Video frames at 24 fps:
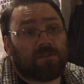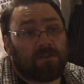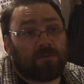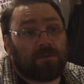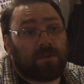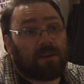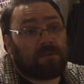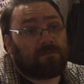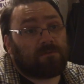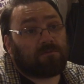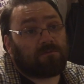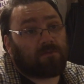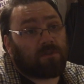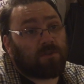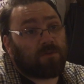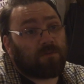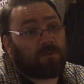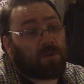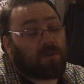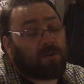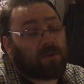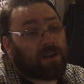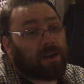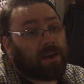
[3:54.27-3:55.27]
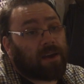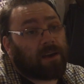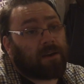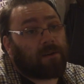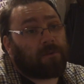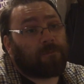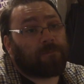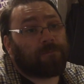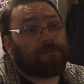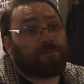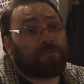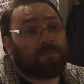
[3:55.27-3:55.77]
So we have the robot
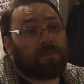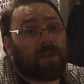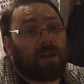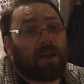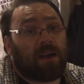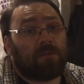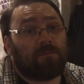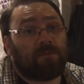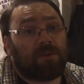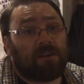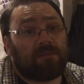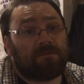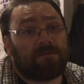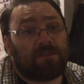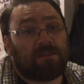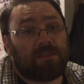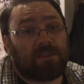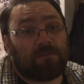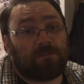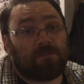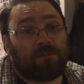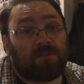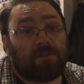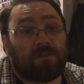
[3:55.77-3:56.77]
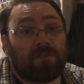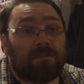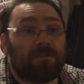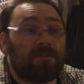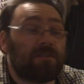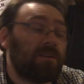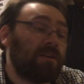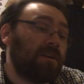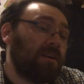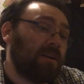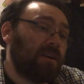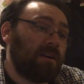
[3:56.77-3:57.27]
Cal, and we have Sigma, and
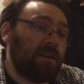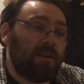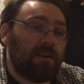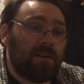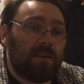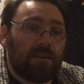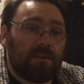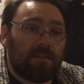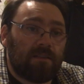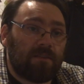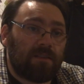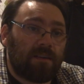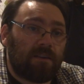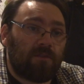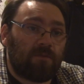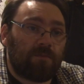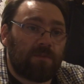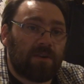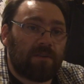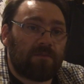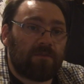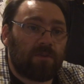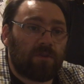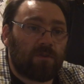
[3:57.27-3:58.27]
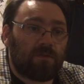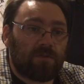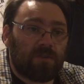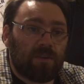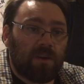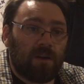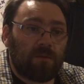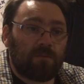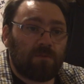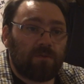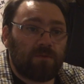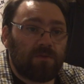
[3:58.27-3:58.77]
they're a bit of an odd
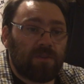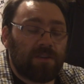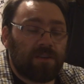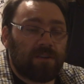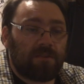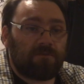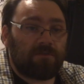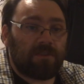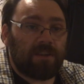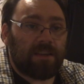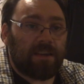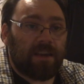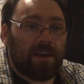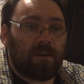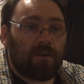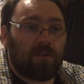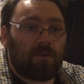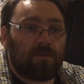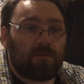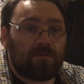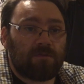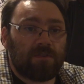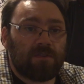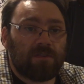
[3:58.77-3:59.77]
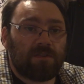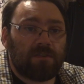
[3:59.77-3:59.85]
couple. They don't really get on,